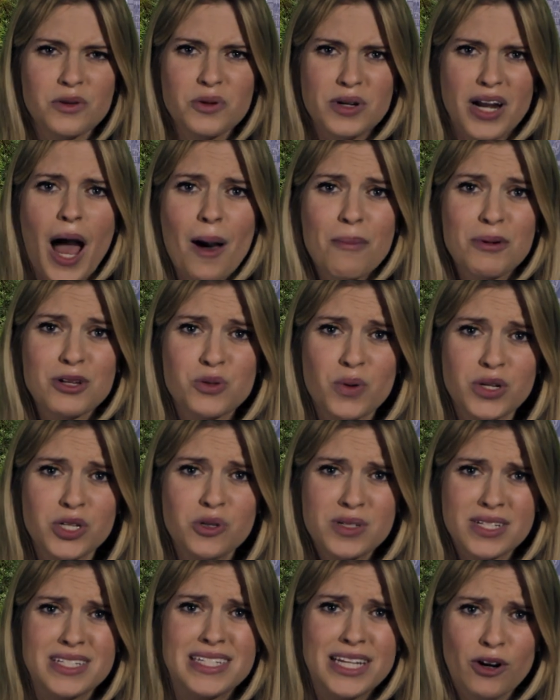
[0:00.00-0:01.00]
See what happens when
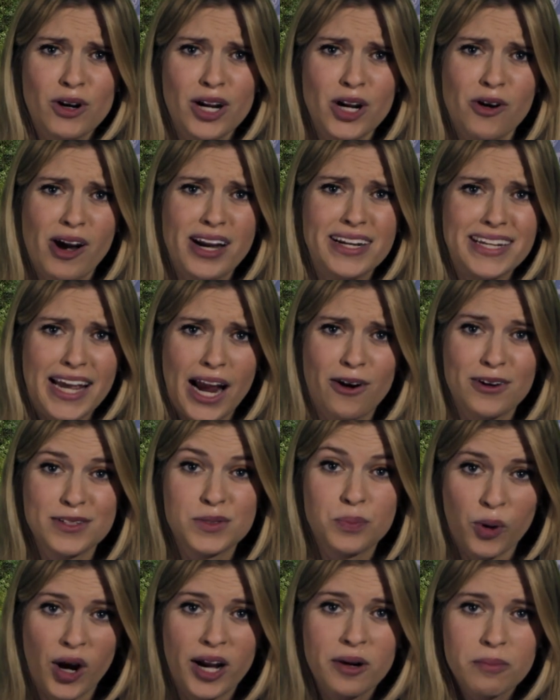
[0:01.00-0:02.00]
you deteriorate Kara's
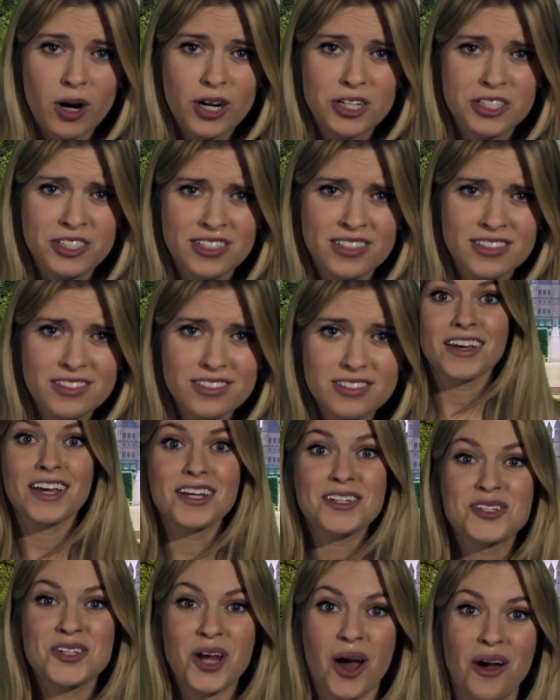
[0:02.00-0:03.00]
brain, Marshall?
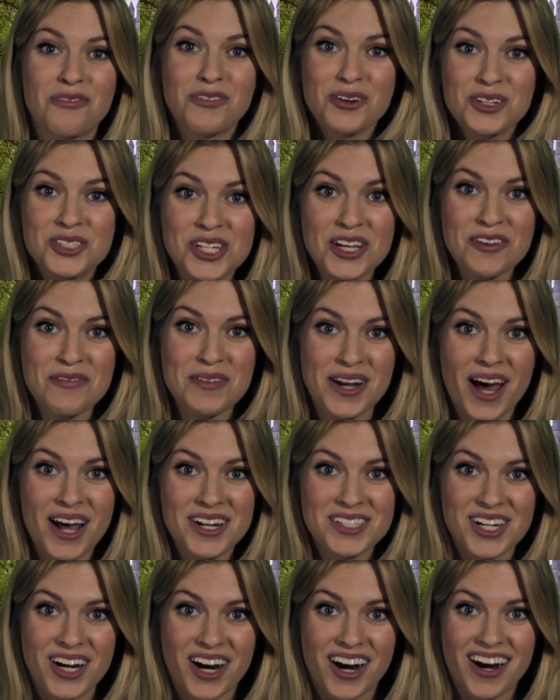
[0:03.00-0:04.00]
It's time for Achievement
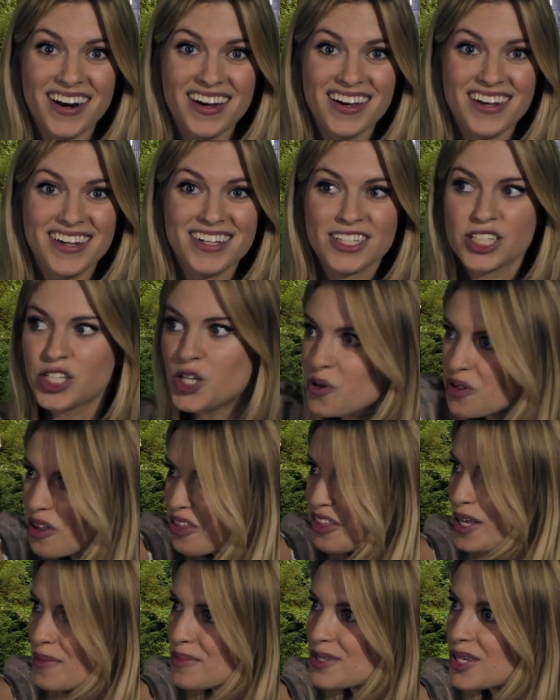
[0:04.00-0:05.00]
Hunter! Cue the
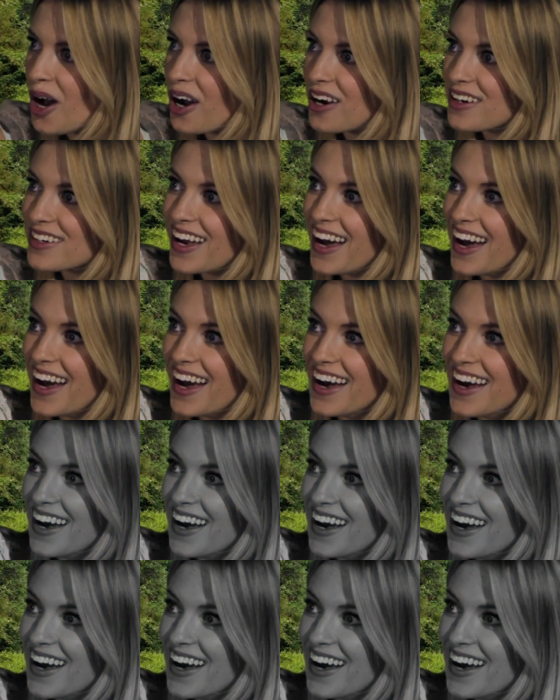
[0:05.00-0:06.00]
theme song!
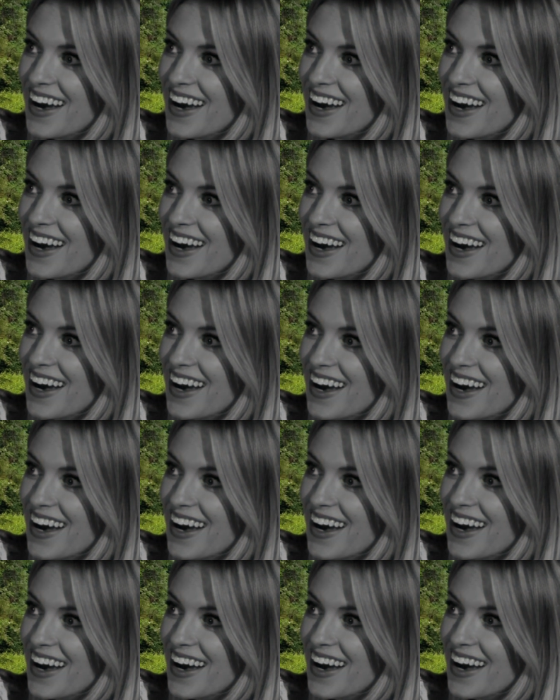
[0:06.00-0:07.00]
Da da da
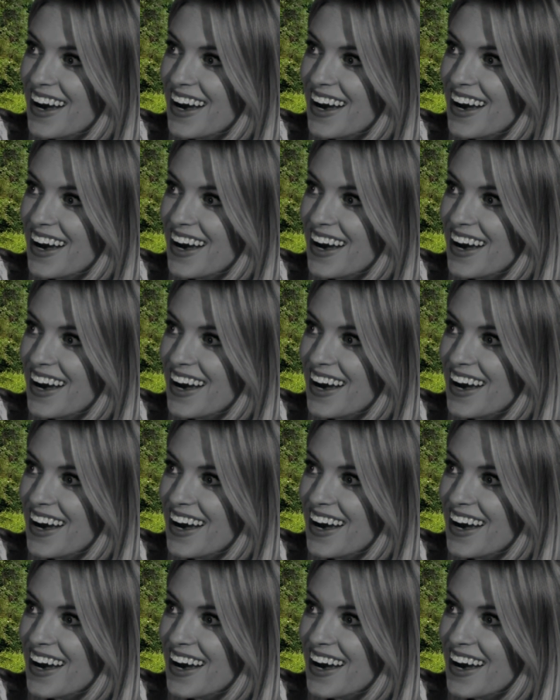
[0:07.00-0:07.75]
da! Achievements!